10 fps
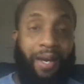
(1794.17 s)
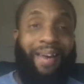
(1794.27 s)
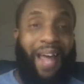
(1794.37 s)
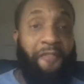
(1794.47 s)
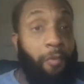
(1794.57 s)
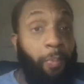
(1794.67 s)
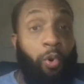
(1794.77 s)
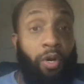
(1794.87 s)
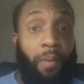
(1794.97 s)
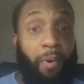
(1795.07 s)
and have it
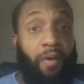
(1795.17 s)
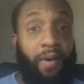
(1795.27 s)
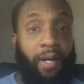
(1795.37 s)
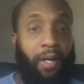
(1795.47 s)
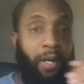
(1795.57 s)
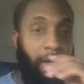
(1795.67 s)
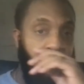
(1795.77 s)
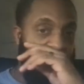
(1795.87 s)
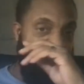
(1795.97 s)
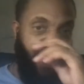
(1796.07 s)
pulled up already
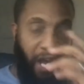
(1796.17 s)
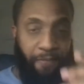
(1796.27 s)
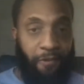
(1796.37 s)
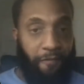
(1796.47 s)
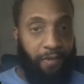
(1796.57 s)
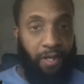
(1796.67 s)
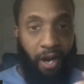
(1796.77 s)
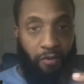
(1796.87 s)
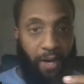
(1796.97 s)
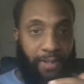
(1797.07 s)
and just have them fill it
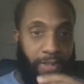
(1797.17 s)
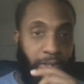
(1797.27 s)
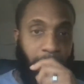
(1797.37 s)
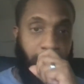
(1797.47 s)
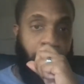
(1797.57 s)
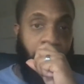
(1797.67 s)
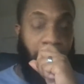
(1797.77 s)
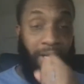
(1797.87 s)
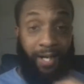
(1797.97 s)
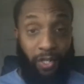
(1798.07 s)
out right then and there,
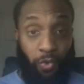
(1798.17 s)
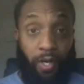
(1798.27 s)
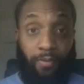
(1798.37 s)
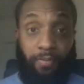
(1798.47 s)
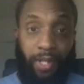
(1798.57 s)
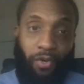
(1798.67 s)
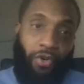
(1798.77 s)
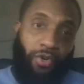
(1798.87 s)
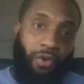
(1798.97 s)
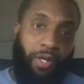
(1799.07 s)
guess what? They're gonna
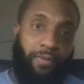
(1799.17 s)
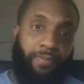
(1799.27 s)
do it.